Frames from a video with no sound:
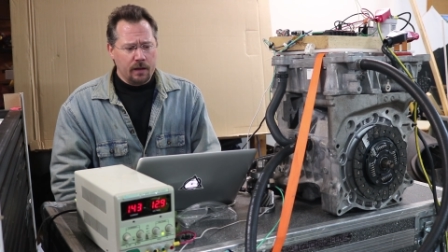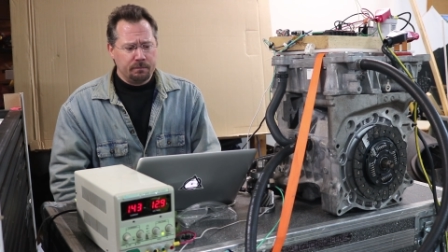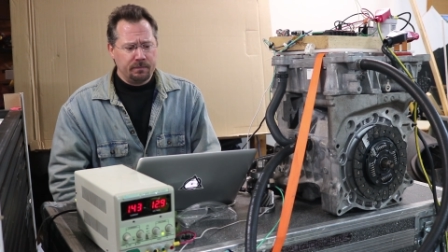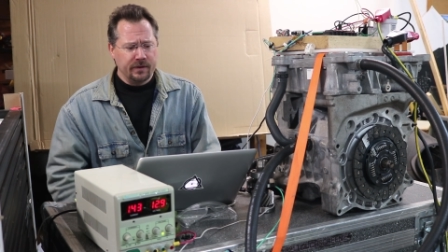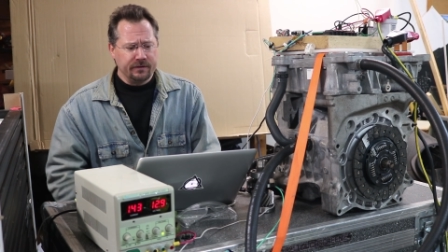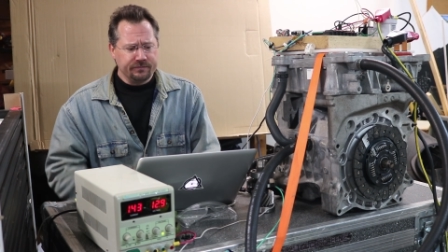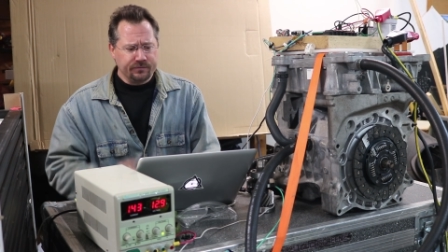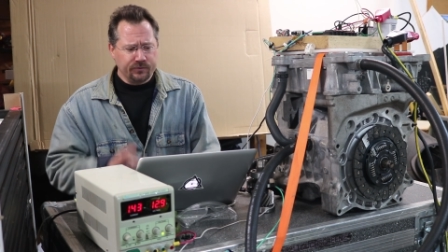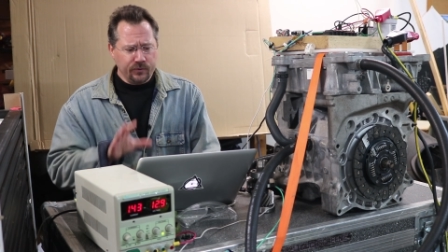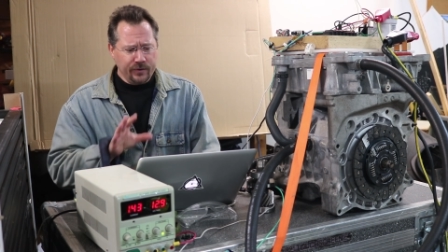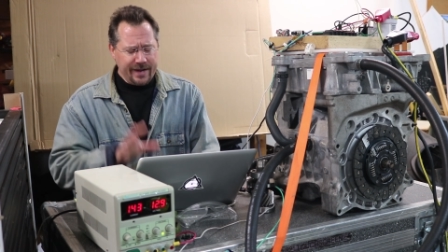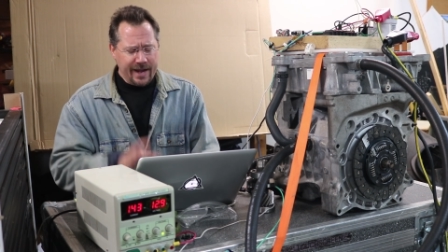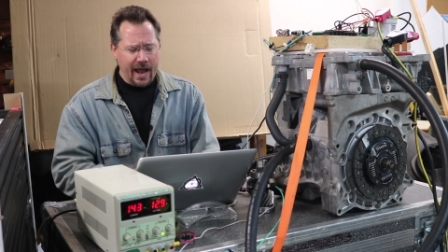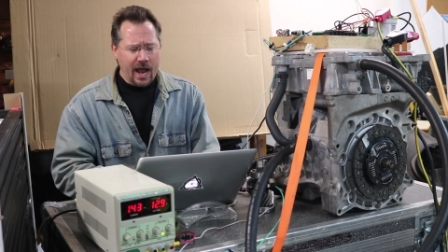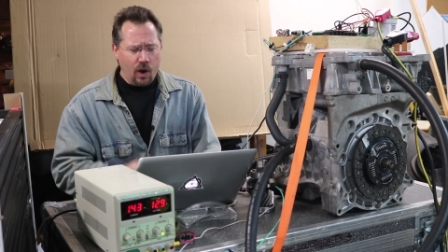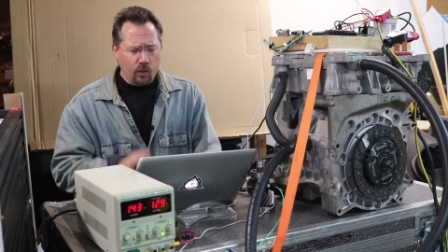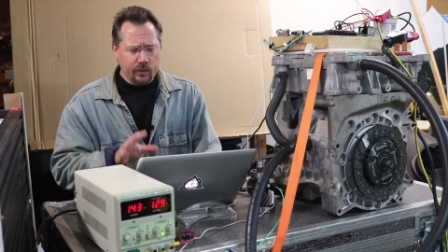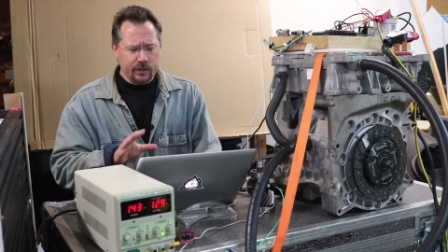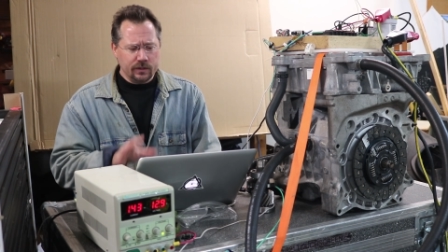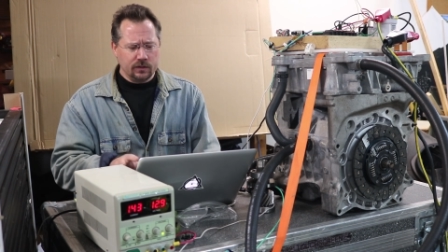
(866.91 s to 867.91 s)
But for
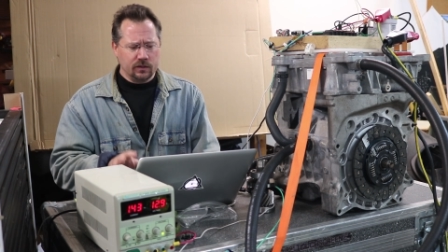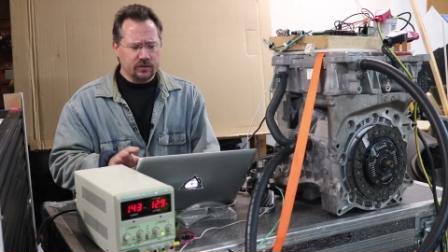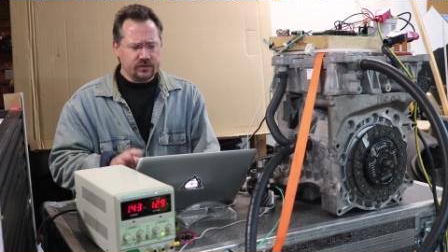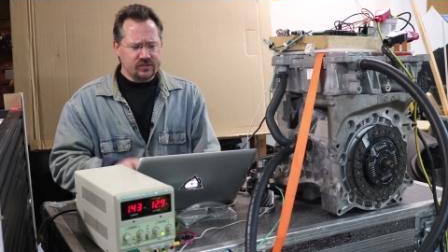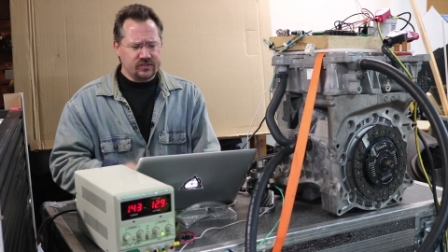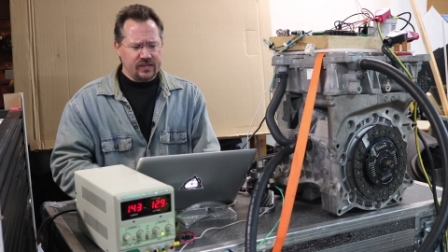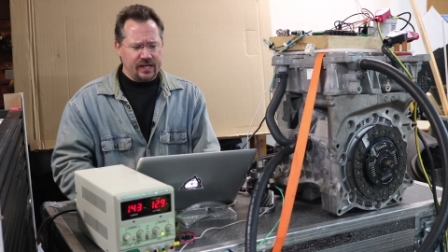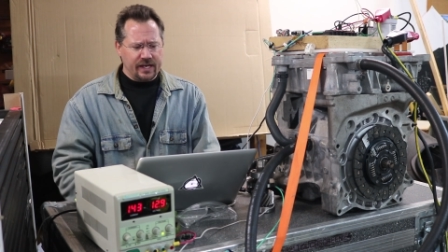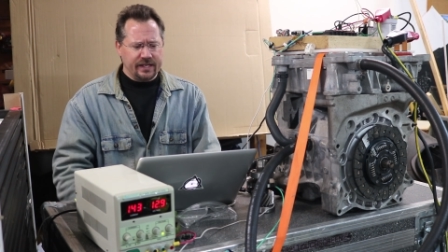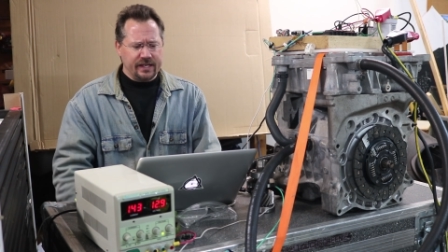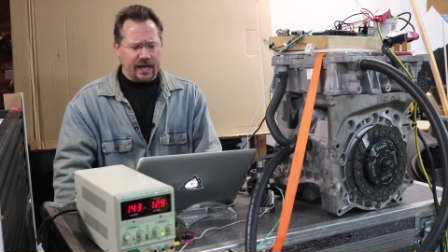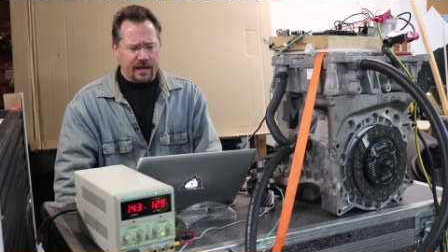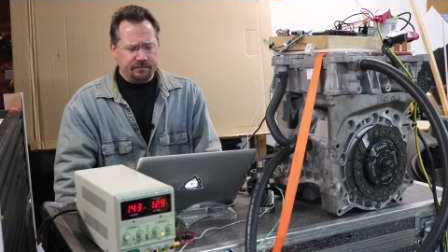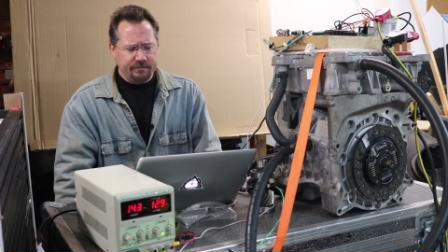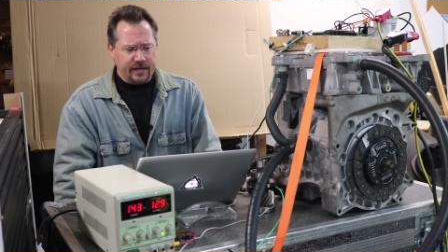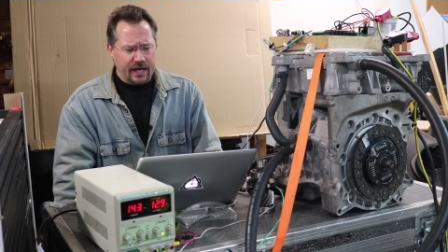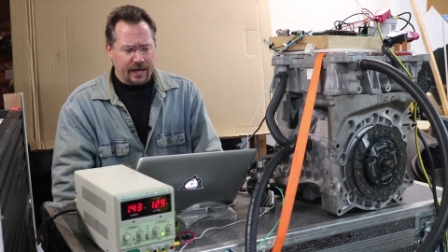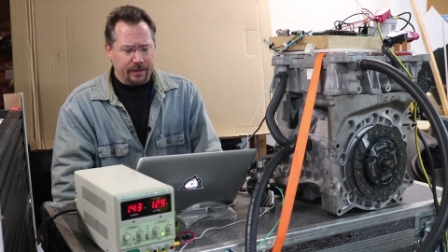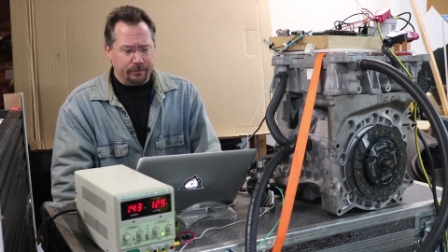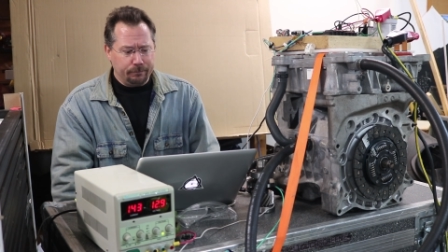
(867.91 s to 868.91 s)
now, it looks like
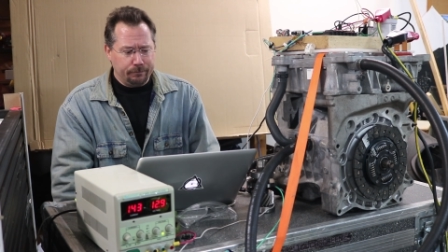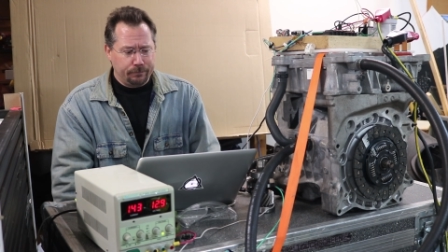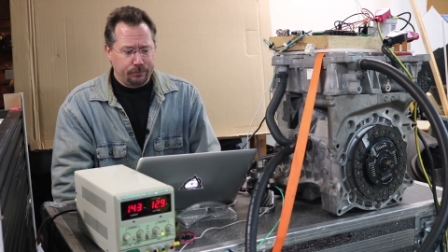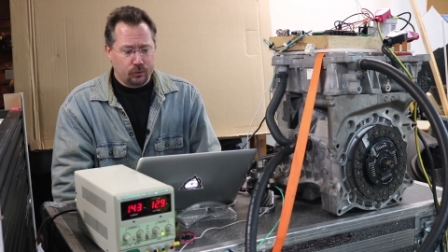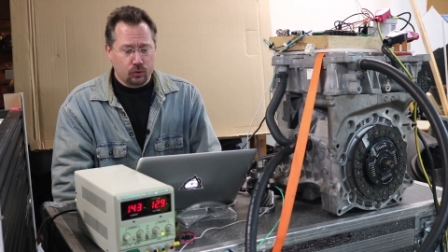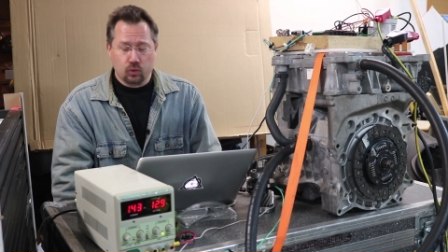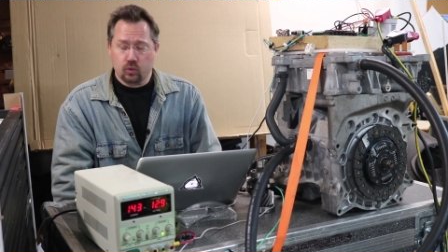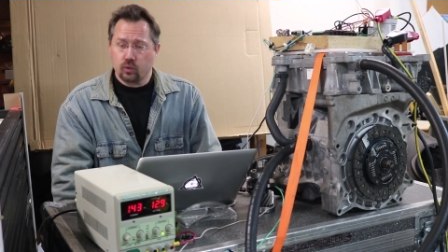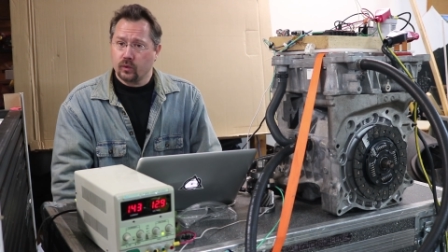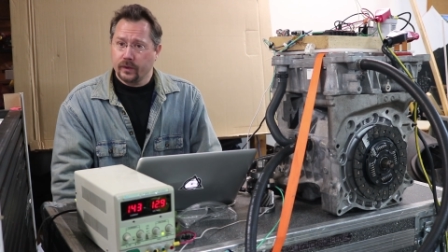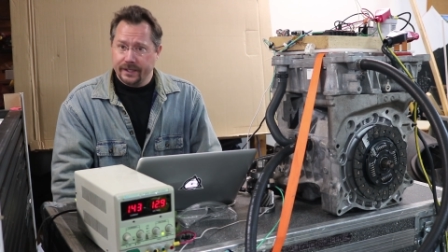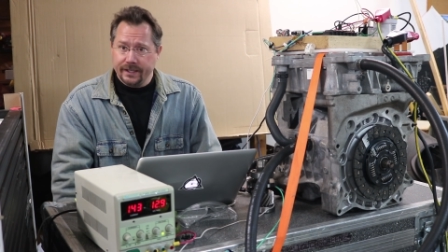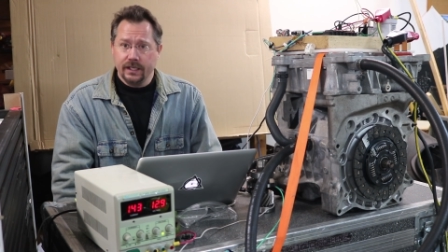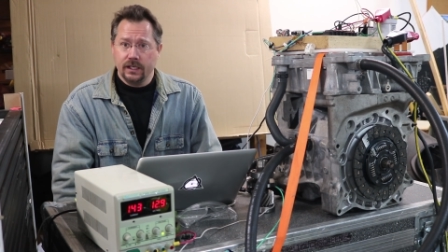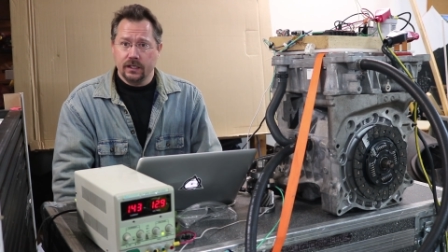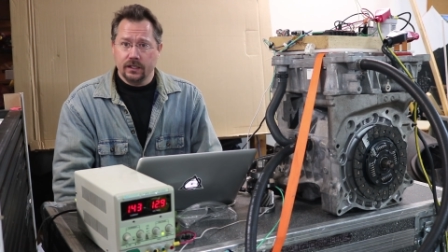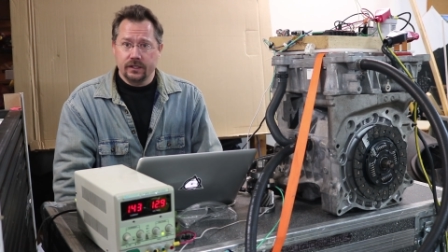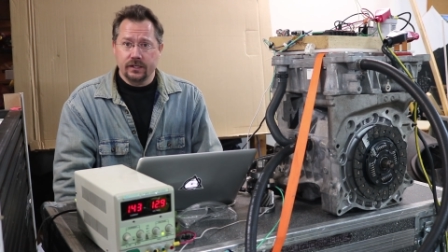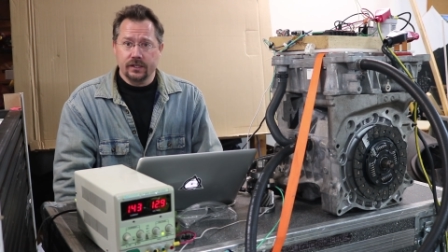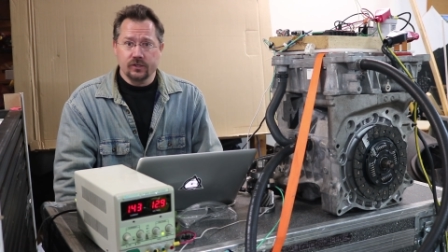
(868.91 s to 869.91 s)
I've got pretty
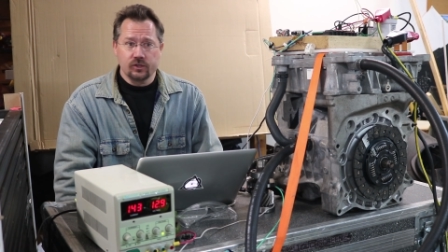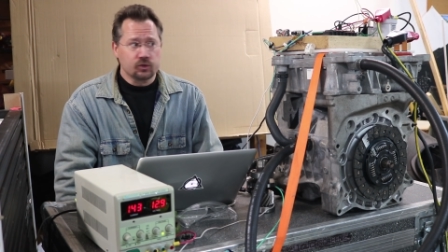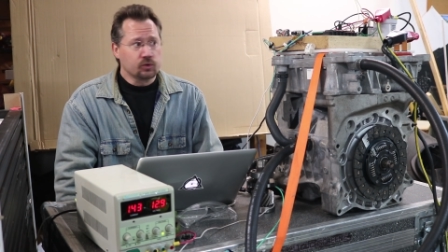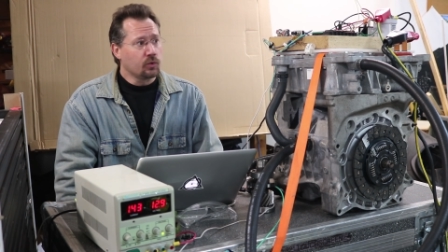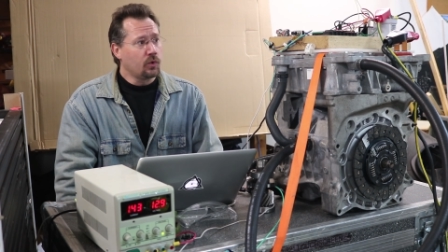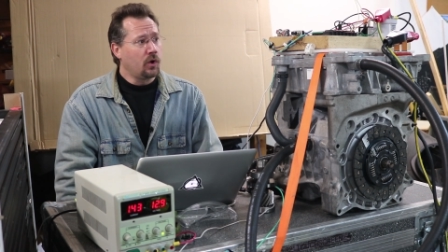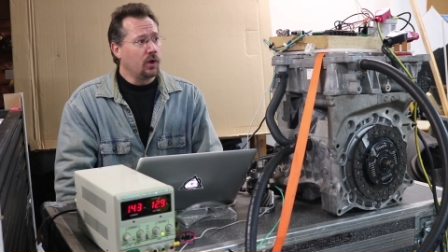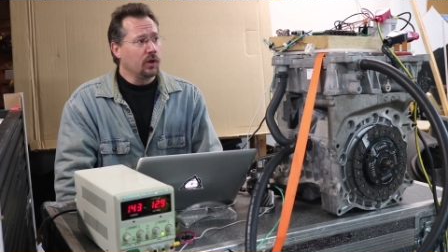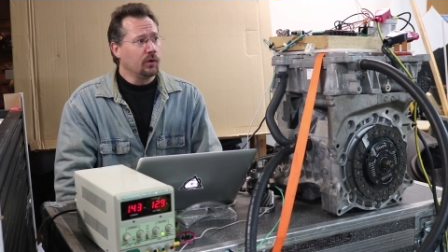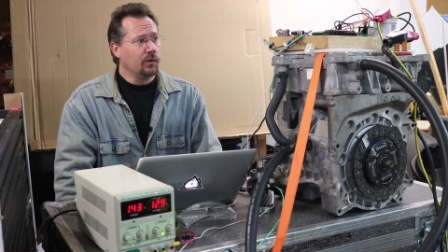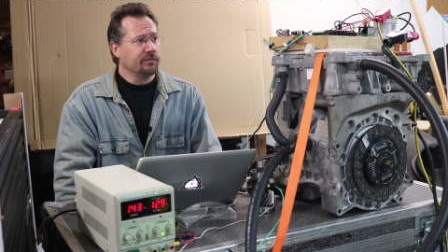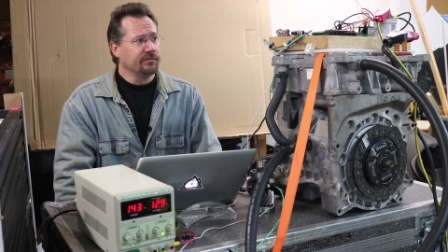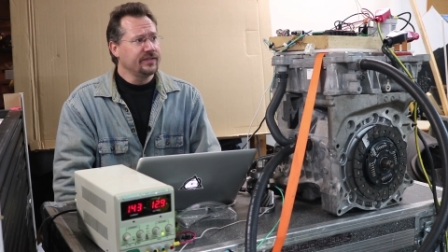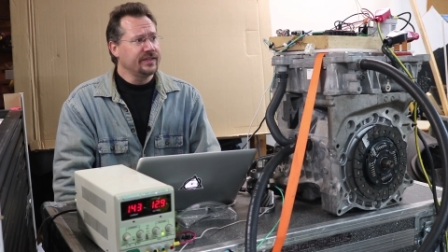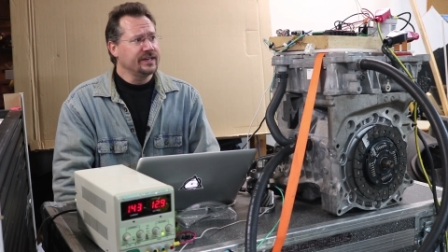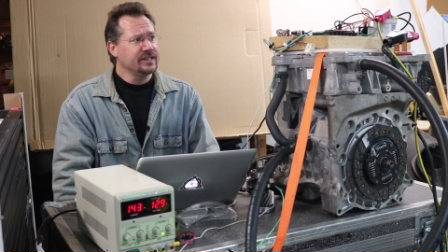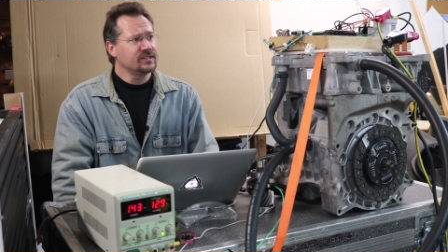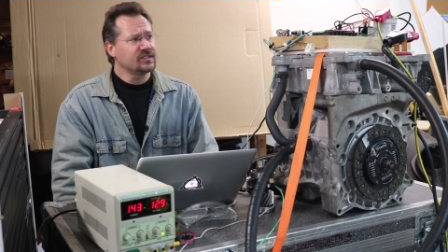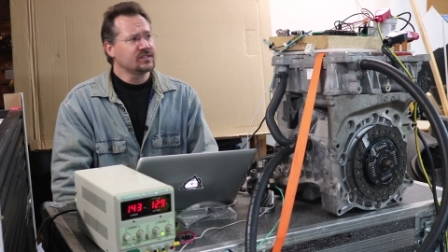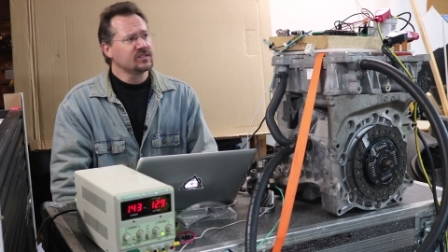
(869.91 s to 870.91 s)
good control over
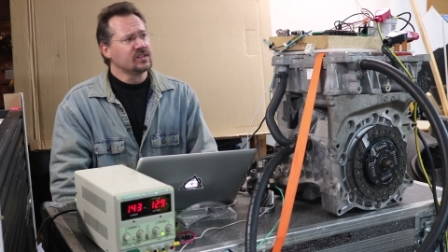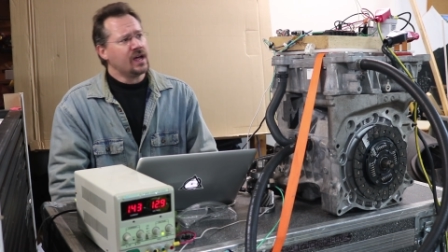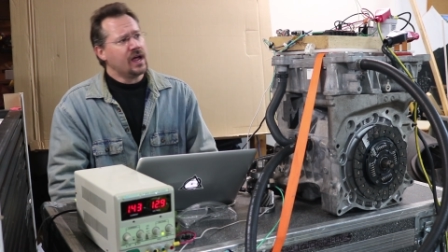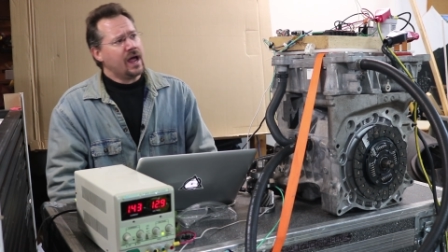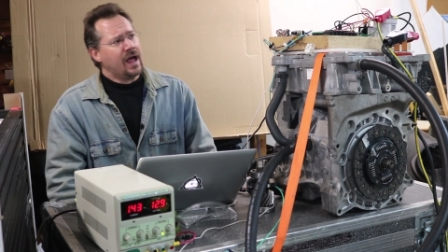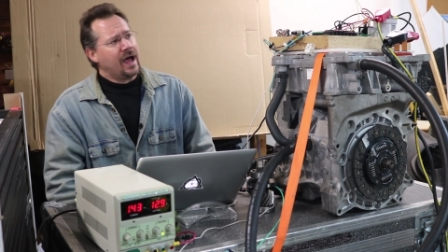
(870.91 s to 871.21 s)
this.